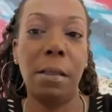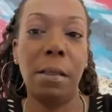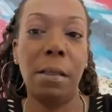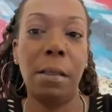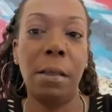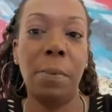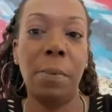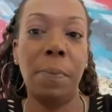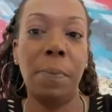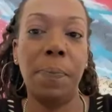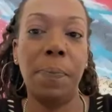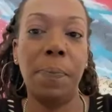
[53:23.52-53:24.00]

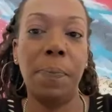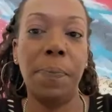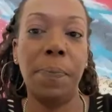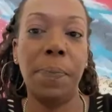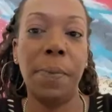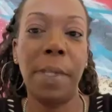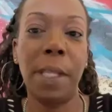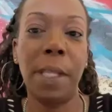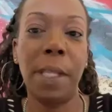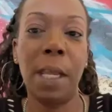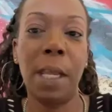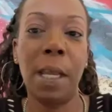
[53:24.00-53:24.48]
Yep.
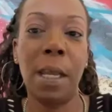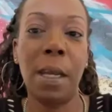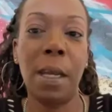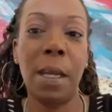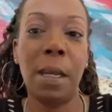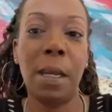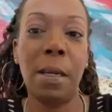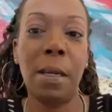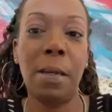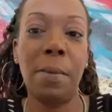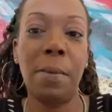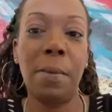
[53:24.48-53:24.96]

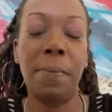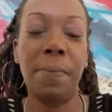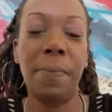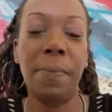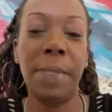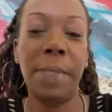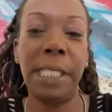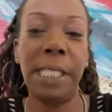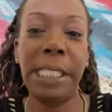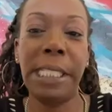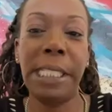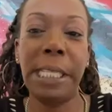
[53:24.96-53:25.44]

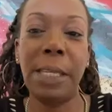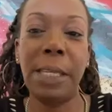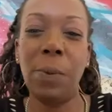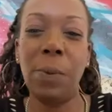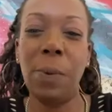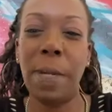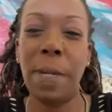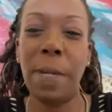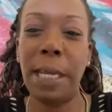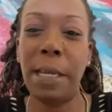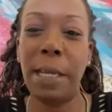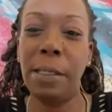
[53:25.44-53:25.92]
Let's see,
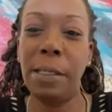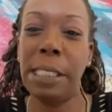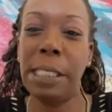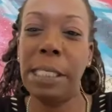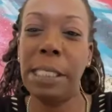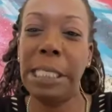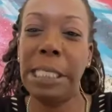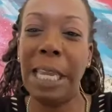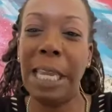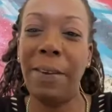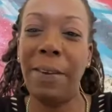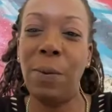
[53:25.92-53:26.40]
what else?
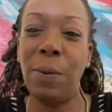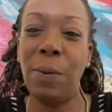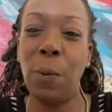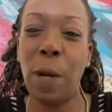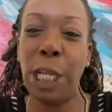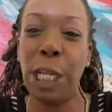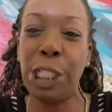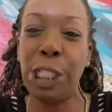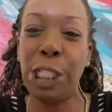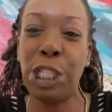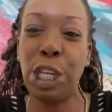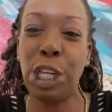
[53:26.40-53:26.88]
David
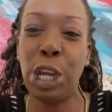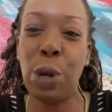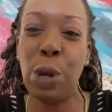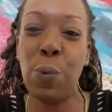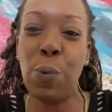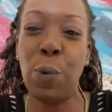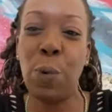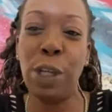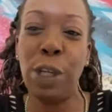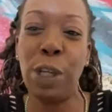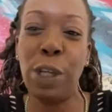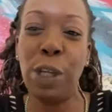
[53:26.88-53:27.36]
wanted to know,
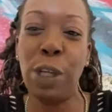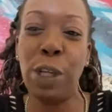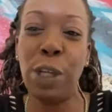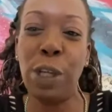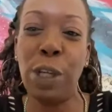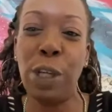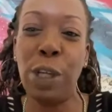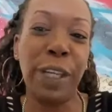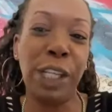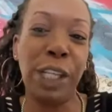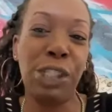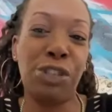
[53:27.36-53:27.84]
what's your
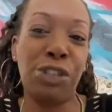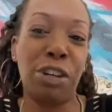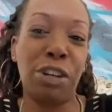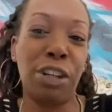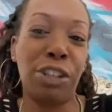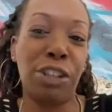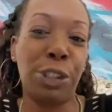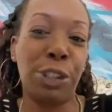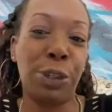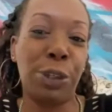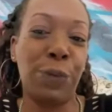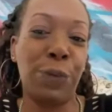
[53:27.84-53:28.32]
fee
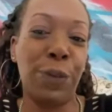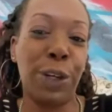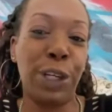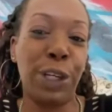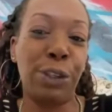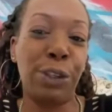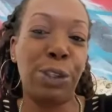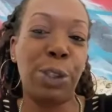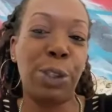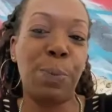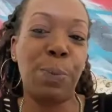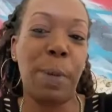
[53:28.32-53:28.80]
structure for
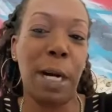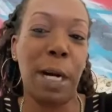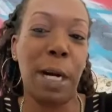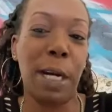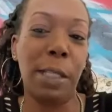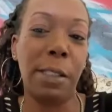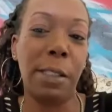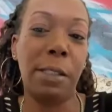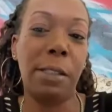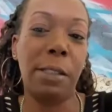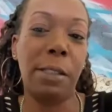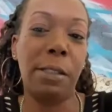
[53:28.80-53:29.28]
your
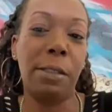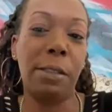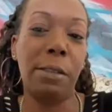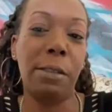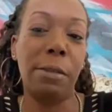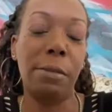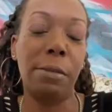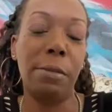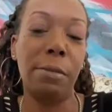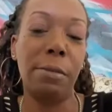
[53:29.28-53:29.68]
spots?